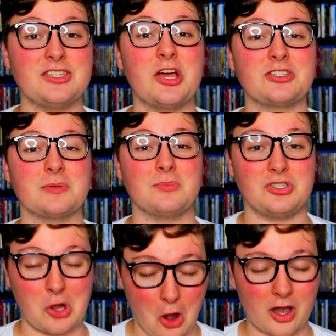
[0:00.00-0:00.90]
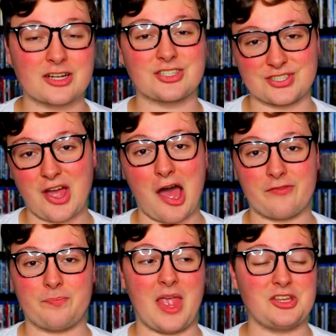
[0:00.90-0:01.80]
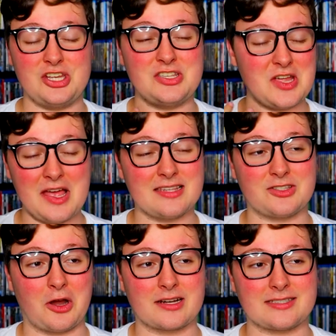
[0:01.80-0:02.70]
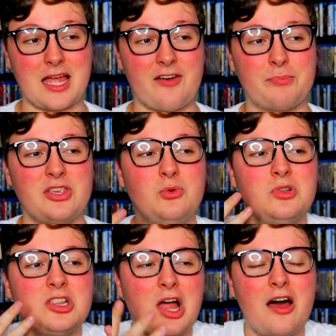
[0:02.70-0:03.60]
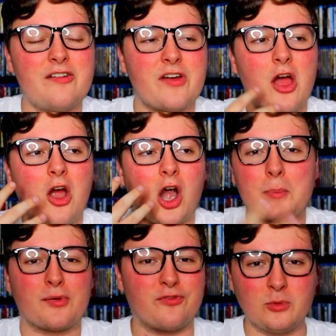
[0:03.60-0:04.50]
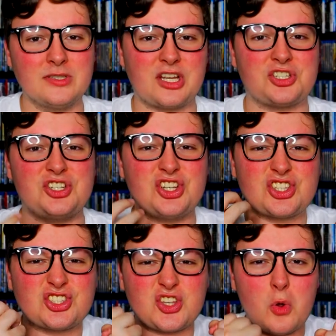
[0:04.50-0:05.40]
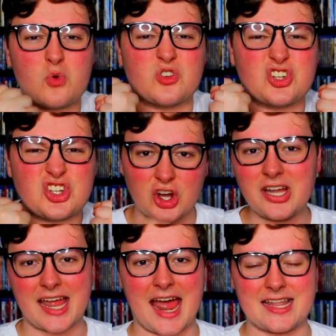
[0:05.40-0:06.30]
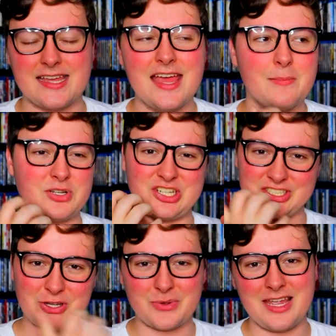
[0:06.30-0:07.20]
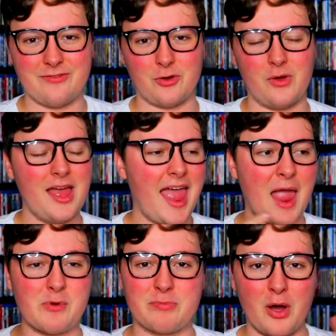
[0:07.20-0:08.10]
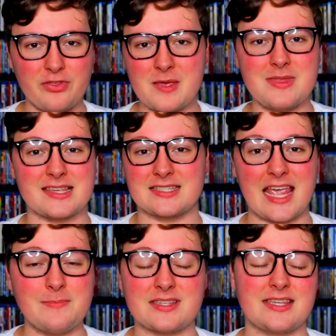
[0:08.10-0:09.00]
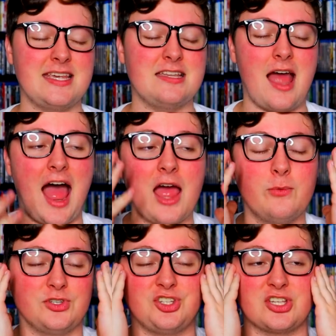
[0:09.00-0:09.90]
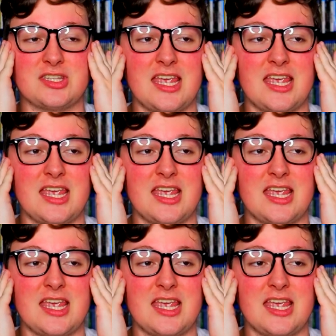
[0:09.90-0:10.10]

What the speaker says: does some dark stuff, and she does dark stuff, but you love her performance because she's just so good at it, but she's so evil. And with both of them in the same scene, I was just